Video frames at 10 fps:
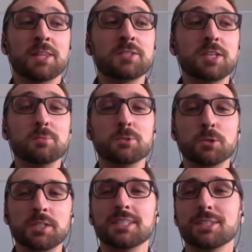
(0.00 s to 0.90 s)
but by
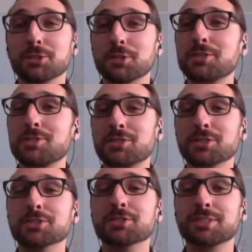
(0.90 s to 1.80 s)
the same
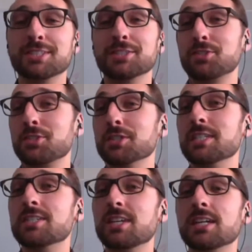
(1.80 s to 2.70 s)
token, that's still
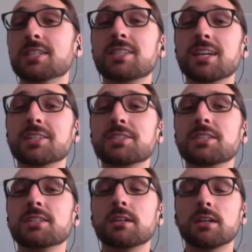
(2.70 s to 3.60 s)
the Series A
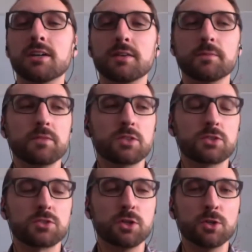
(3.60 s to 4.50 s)
stage.
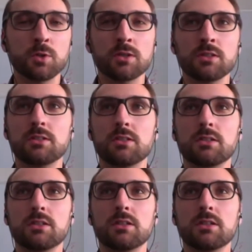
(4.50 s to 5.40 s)

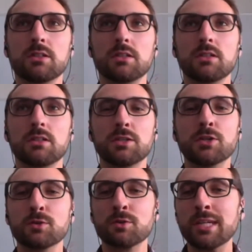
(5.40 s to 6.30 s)
So
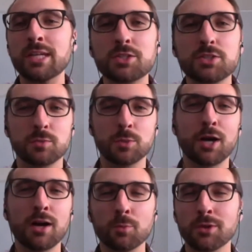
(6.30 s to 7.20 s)

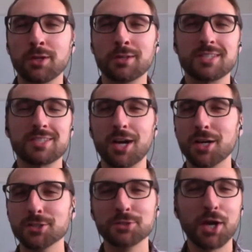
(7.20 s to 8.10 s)
we're
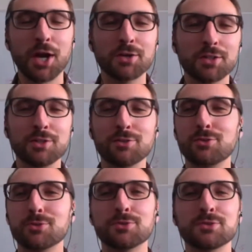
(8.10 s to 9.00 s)
not siloed
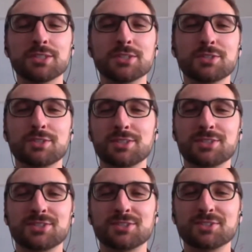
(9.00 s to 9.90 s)
out into
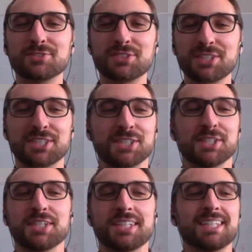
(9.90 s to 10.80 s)
these sort of
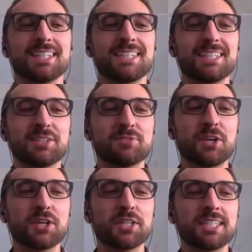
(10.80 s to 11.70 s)
like
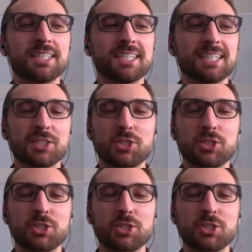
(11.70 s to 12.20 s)
very